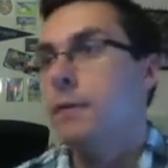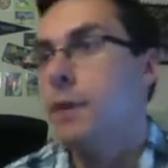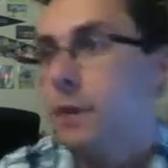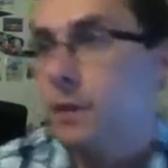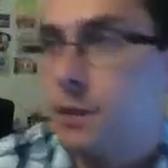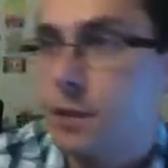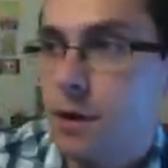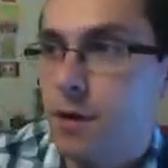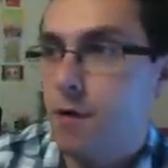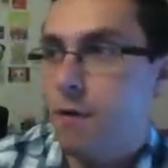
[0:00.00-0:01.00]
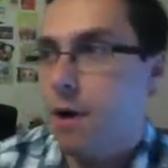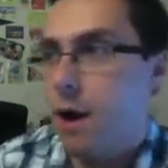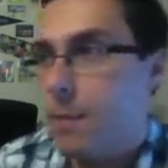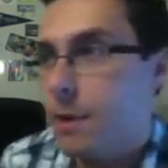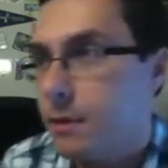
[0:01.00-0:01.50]
So
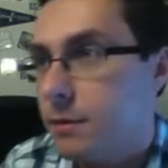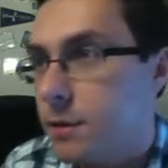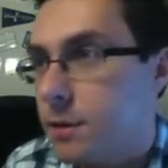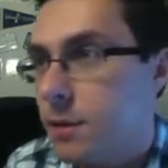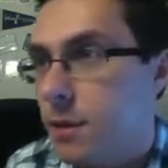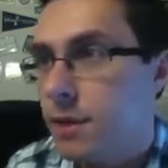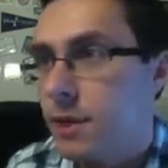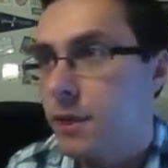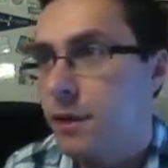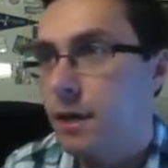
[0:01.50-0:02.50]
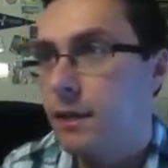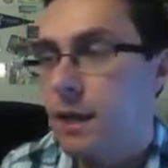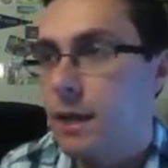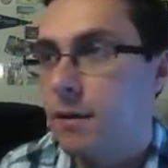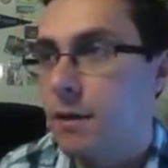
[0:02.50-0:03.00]
I've been slowly clearing out the
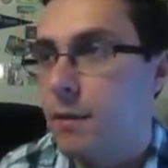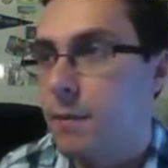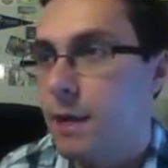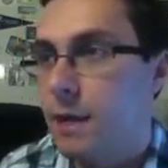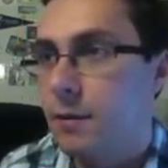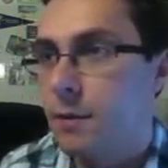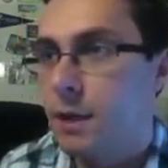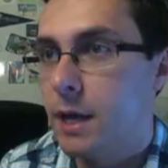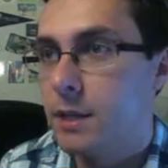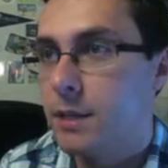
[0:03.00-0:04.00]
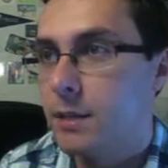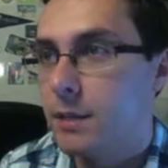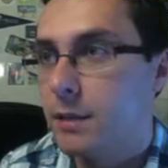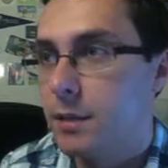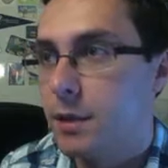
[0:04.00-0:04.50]
area, making it a little bit
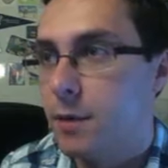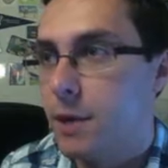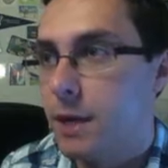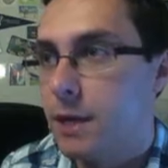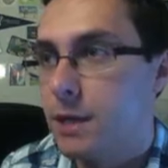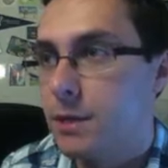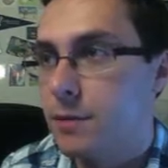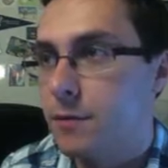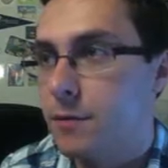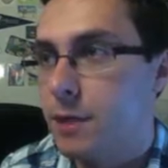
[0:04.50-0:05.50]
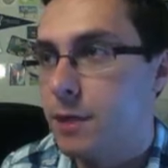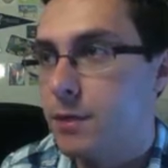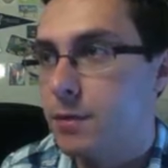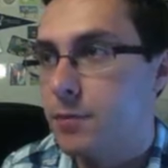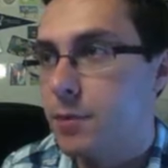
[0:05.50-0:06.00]
nicer, you know, making it easier for me
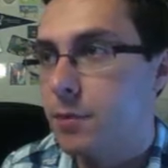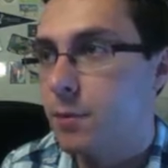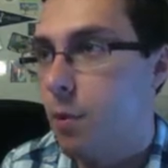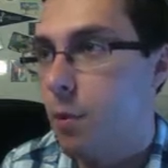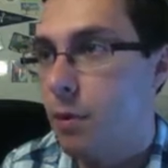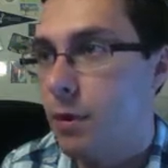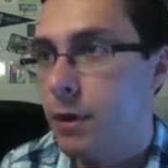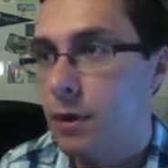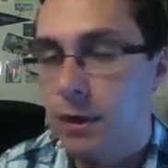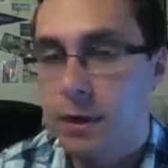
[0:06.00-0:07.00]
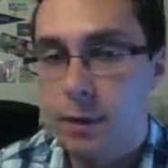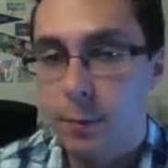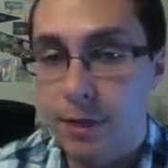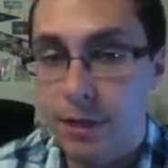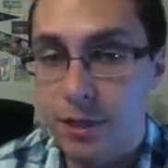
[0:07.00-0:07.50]
to build more,
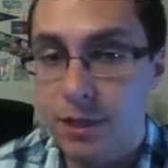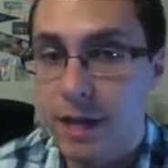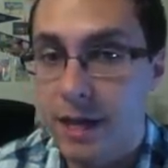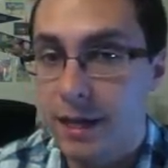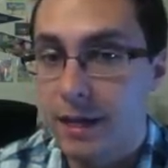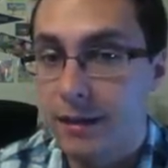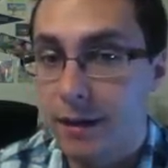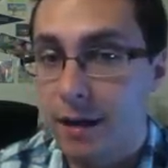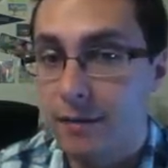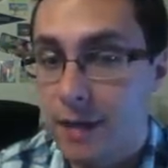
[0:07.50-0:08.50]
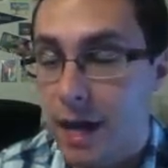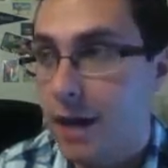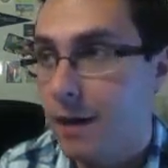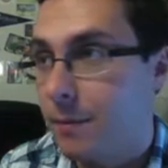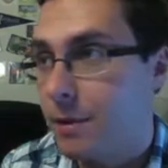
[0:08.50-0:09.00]
but it's just taking a lot of
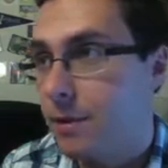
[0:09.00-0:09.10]
time.